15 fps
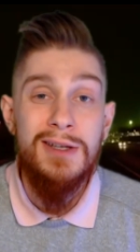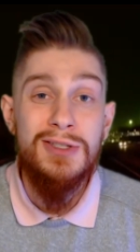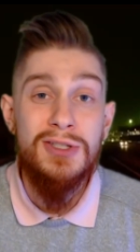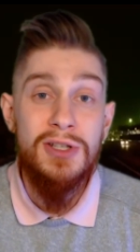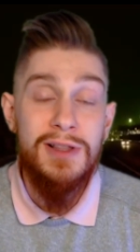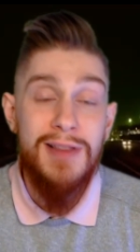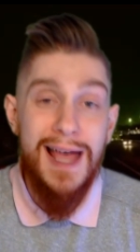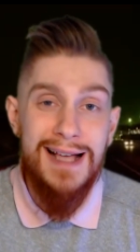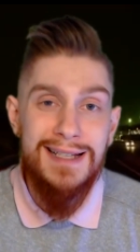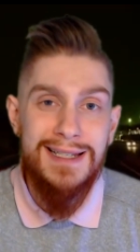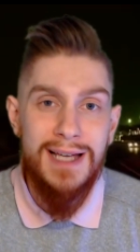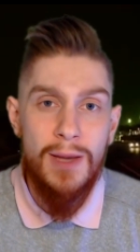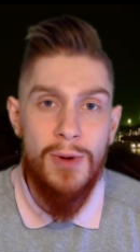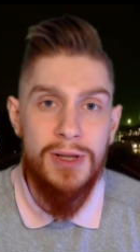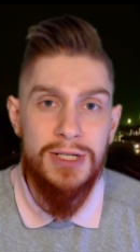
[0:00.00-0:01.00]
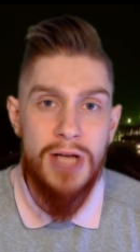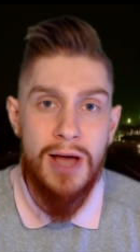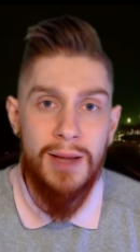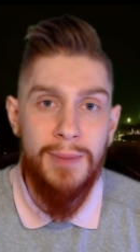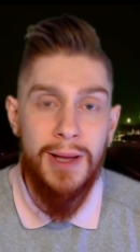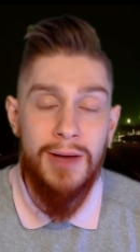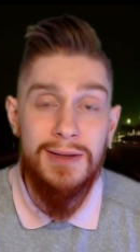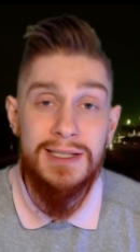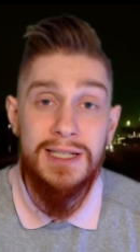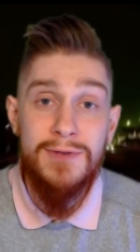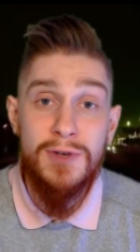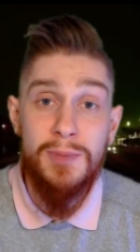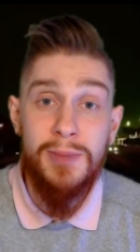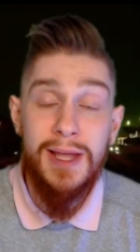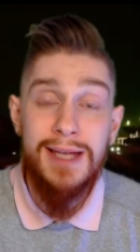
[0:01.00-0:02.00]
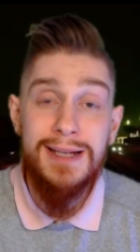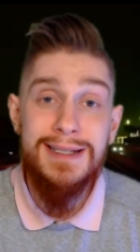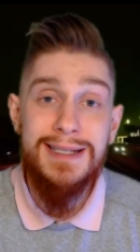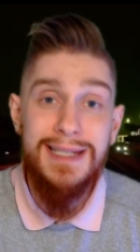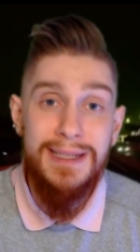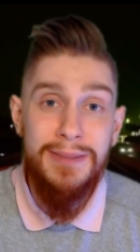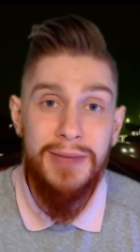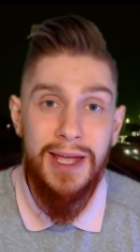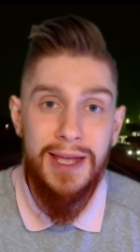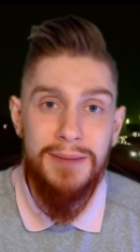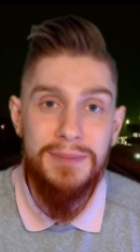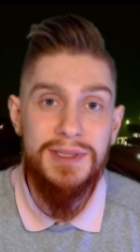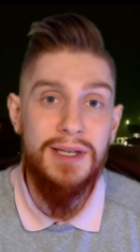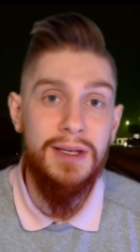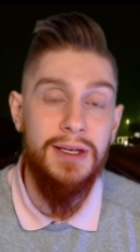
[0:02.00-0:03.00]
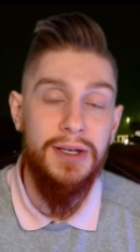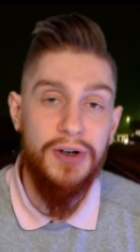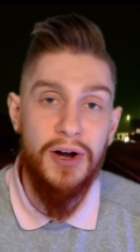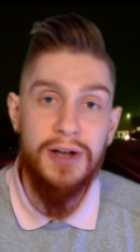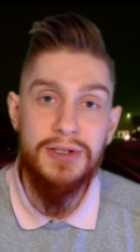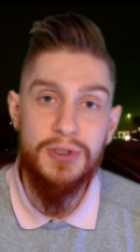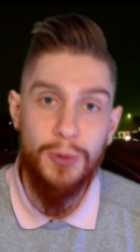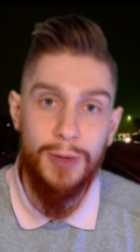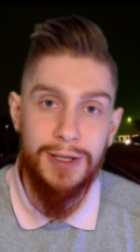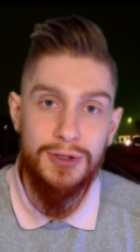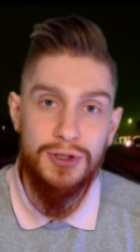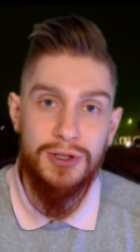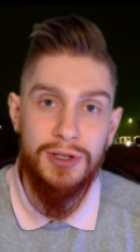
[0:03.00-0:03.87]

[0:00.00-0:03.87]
So the last thing I want to talk about is if you're playing team games here on Twitch.